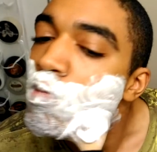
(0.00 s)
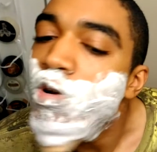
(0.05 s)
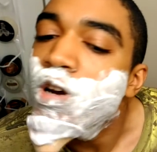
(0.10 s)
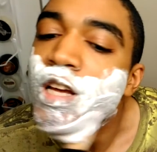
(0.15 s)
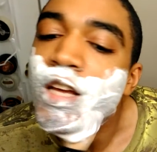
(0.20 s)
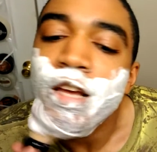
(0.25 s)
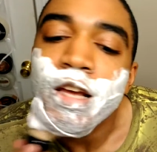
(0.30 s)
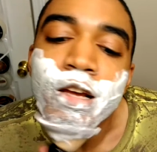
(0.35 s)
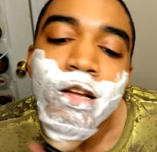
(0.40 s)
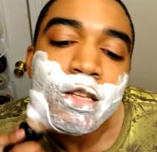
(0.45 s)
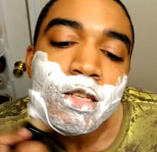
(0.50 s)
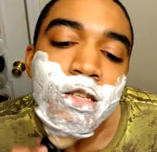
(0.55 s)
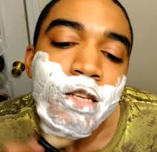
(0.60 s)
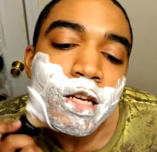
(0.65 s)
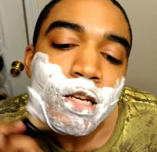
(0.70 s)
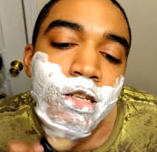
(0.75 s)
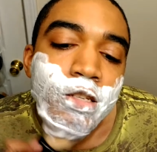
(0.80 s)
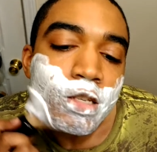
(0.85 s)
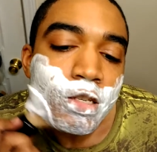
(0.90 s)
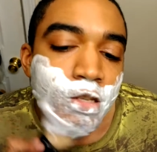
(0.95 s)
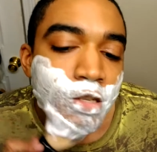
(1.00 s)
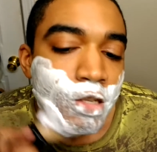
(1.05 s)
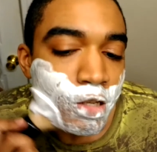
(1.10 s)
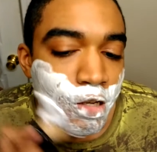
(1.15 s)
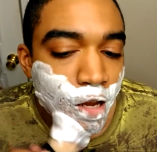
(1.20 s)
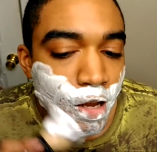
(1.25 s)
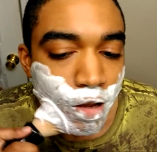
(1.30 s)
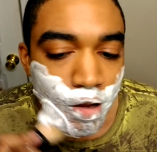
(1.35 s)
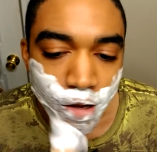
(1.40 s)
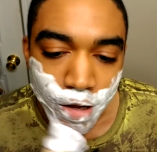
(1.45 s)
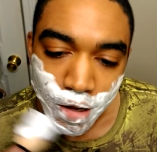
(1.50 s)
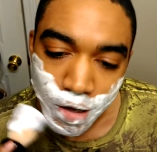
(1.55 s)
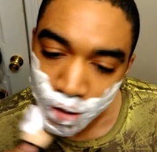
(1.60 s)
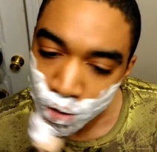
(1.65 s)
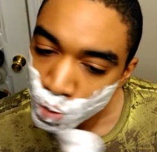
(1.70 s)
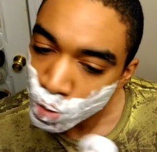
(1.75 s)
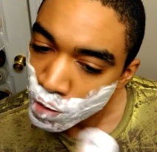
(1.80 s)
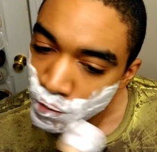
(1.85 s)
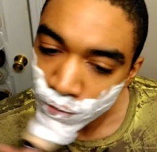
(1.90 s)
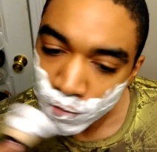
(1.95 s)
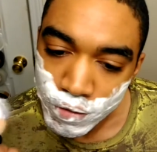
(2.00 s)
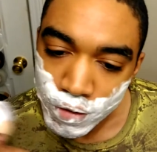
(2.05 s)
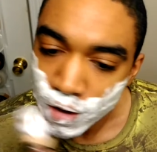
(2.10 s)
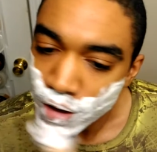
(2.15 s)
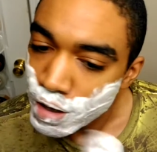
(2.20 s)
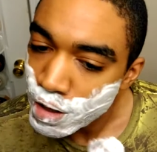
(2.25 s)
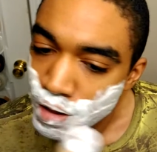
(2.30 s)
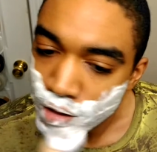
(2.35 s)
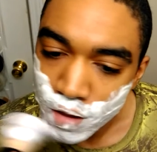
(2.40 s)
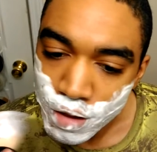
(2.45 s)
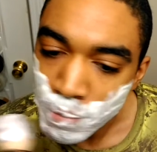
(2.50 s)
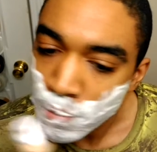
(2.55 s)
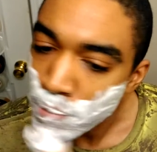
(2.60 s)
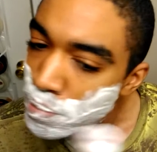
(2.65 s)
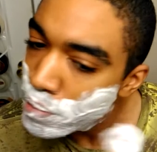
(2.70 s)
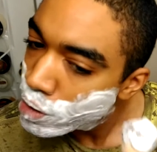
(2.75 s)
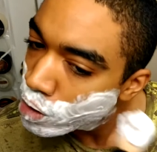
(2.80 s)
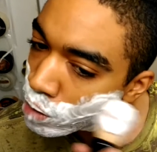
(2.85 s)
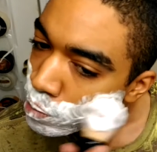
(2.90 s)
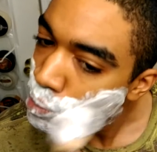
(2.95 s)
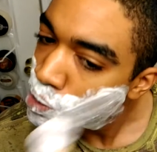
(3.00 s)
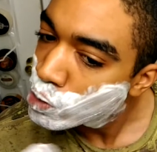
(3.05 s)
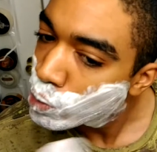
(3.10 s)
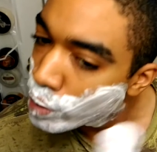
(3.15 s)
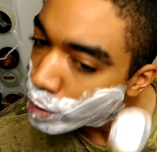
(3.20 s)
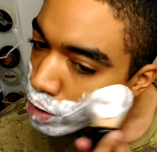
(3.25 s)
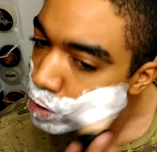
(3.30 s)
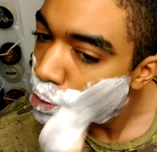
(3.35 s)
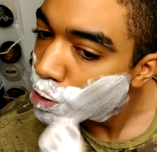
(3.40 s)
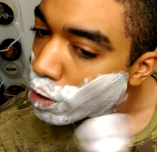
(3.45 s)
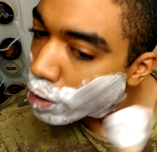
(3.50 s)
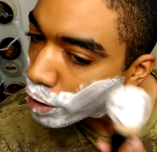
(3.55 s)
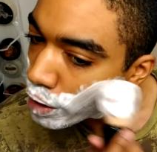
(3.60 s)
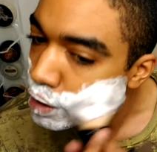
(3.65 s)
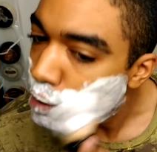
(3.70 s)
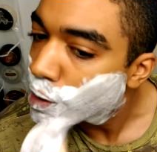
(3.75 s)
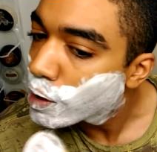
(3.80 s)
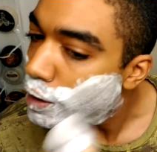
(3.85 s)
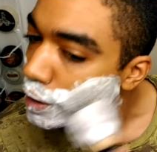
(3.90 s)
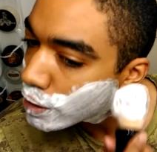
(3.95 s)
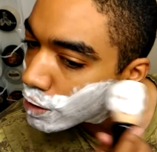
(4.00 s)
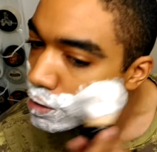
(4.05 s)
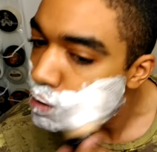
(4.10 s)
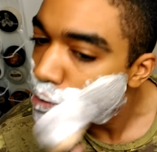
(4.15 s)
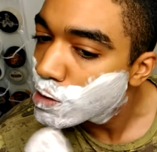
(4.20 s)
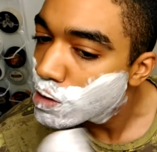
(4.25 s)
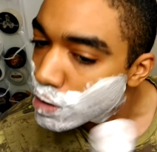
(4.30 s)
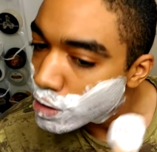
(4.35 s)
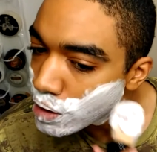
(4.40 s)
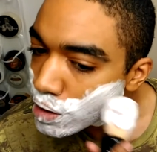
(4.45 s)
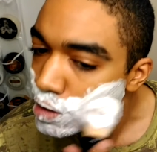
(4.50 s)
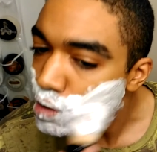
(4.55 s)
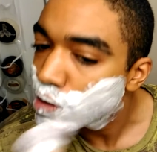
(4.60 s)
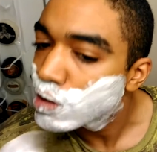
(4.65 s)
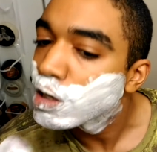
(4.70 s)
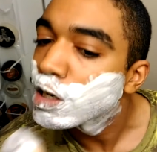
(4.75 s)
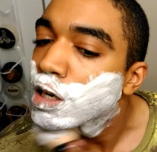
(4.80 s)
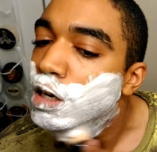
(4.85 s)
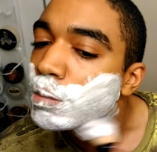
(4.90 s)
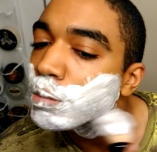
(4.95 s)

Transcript: what I can say is sort of in the middle between a dark and light scent.